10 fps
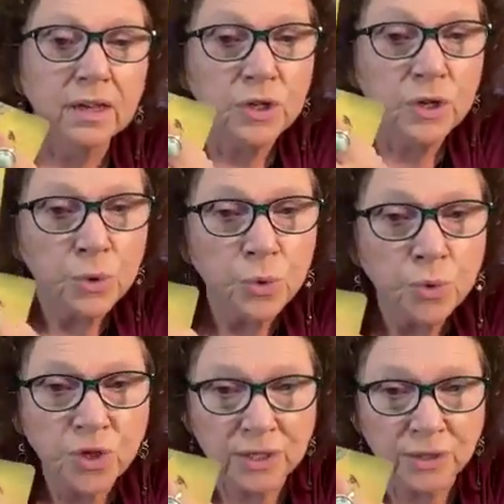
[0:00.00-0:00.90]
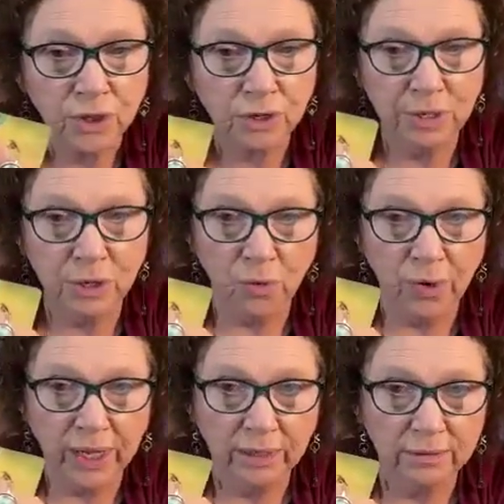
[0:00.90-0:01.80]
New things are going to be
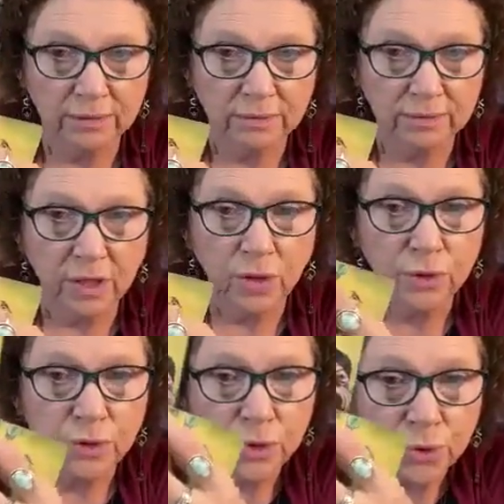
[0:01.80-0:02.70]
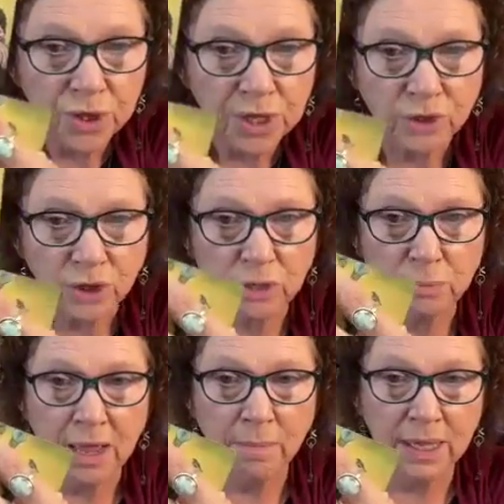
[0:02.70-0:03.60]
growing. New things are going to
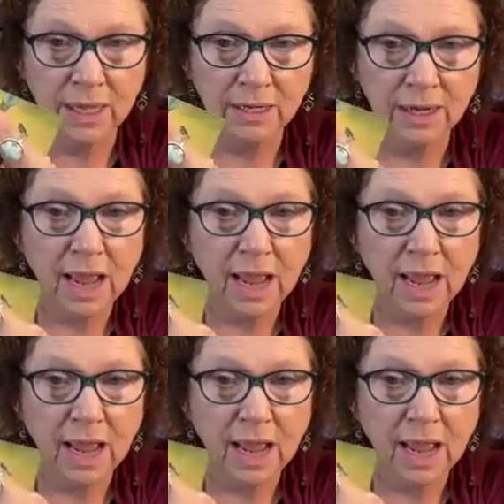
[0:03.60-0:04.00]
be coming in,